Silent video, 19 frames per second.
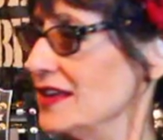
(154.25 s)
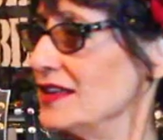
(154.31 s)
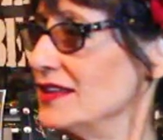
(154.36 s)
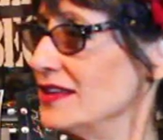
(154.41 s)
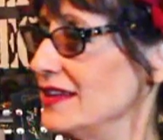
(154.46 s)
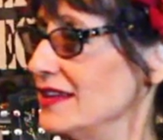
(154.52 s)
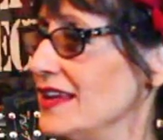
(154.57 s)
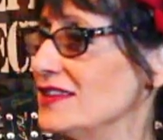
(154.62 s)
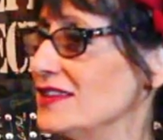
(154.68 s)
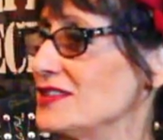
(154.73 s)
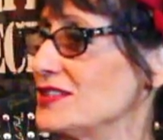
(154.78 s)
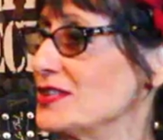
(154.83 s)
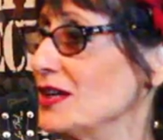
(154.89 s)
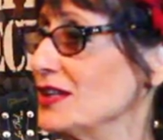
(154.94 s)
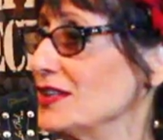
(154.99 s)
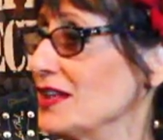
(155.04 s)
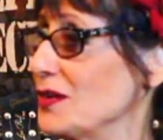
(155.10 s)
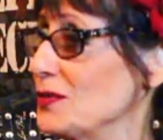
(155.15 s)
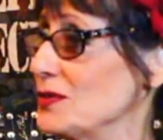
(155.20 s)
in an
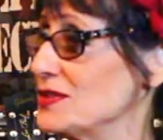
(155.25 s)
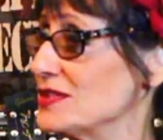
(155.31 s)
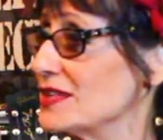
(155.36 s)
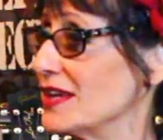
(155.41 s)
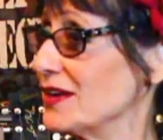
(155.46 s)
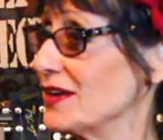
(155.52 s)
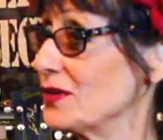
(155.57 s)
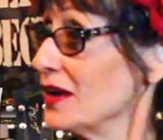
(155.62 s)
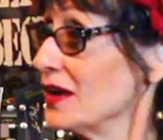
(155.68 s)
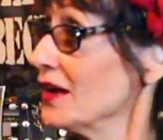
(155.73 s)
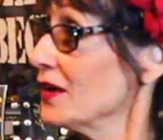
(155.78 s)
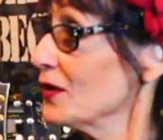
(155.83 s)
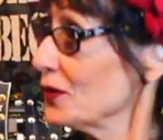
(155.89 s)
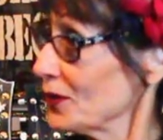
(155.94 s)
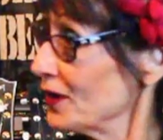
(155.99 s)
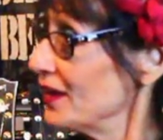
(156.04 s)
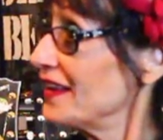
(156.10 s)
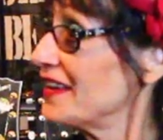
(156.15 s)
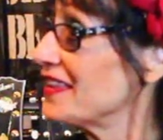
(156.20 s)
insult, I would say,
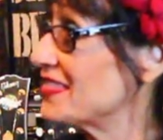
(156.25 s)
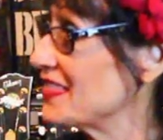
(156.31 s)
really?